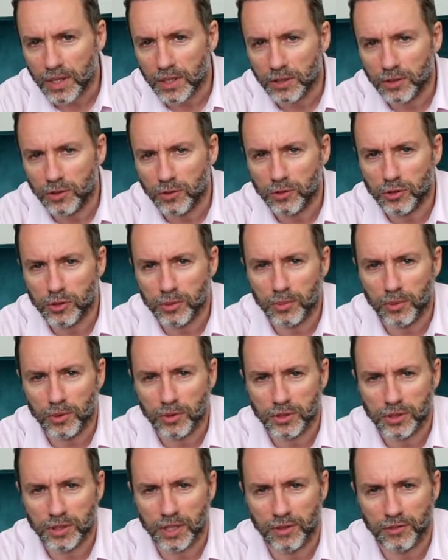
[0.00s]
do some more
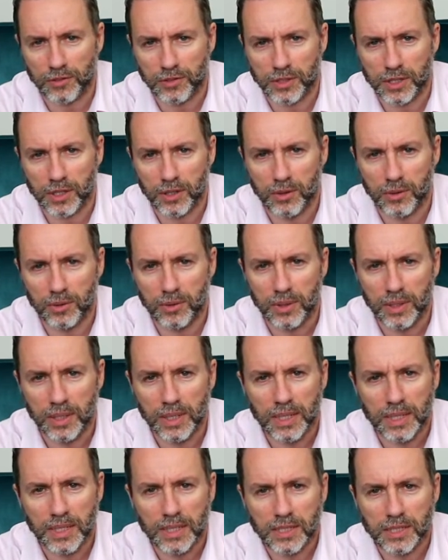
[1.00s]
stuff. So
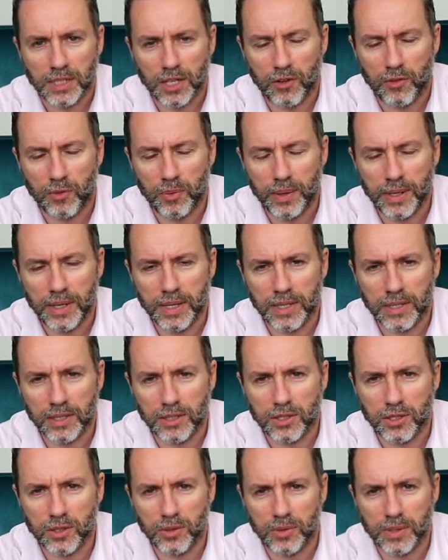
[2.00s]
if we can
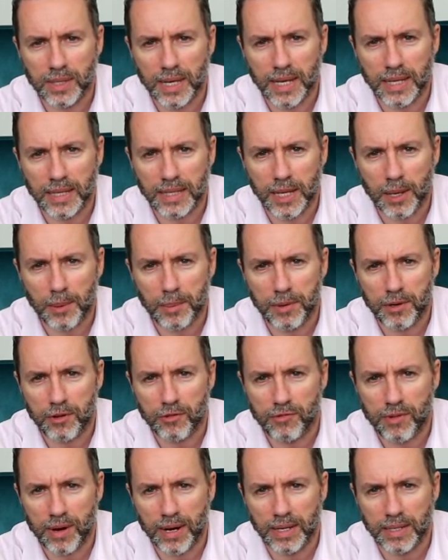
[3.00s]
do that, that'd be
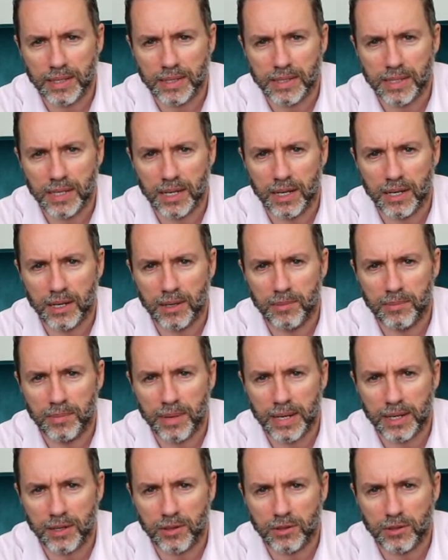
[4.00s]
great.
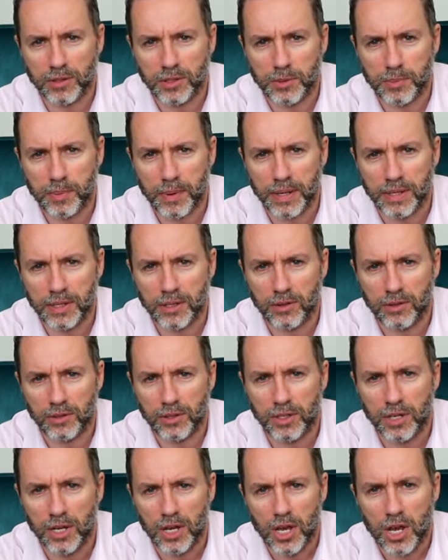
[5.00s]
And depending
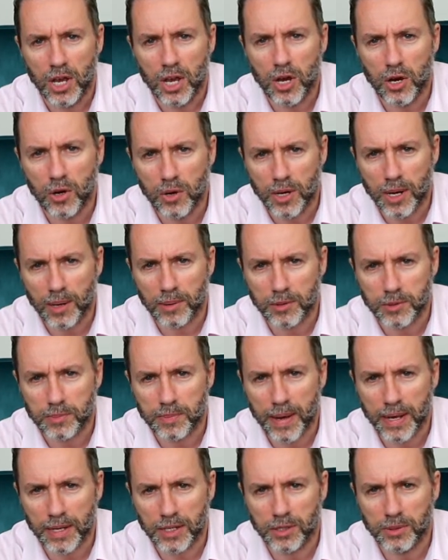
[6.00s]
on who comes
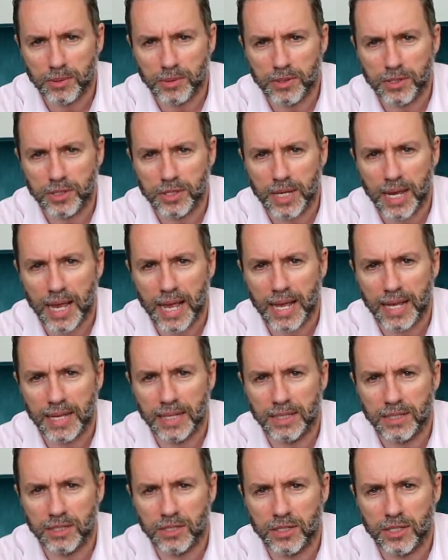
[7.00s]
back to us
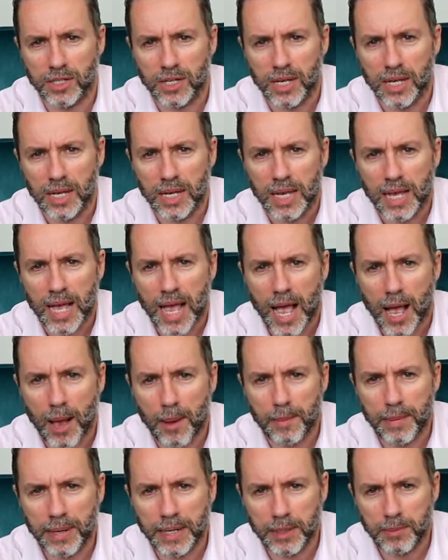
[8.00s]
and how
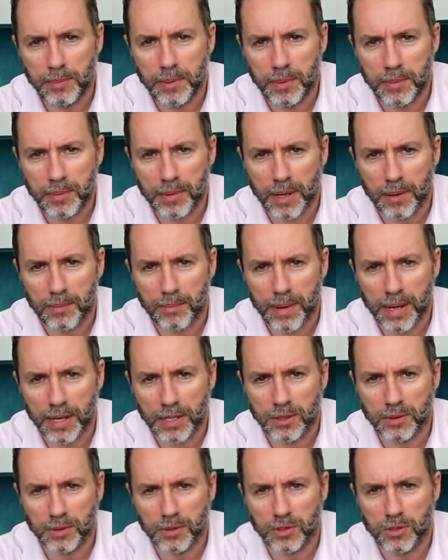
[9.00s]
many people come back
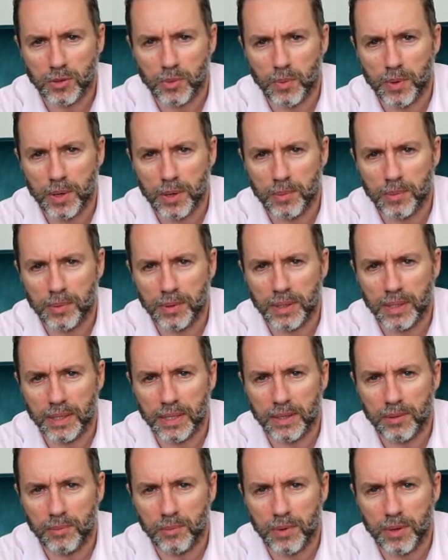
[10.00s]
to us, we
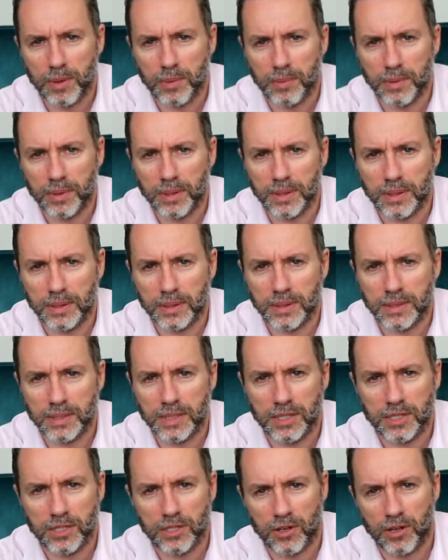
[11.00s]
will
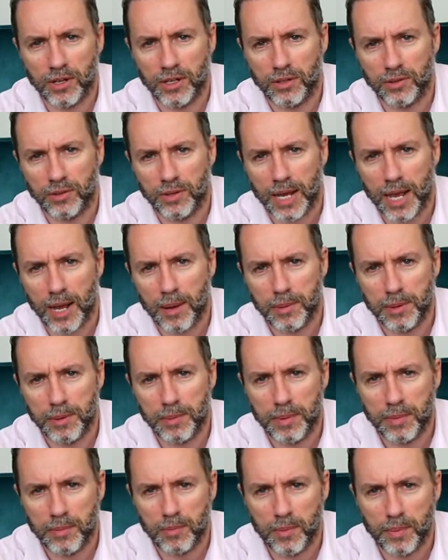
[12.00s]
decide on how many
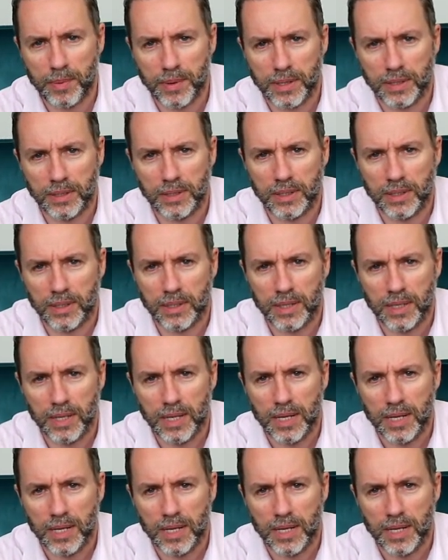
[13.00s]
people we're going to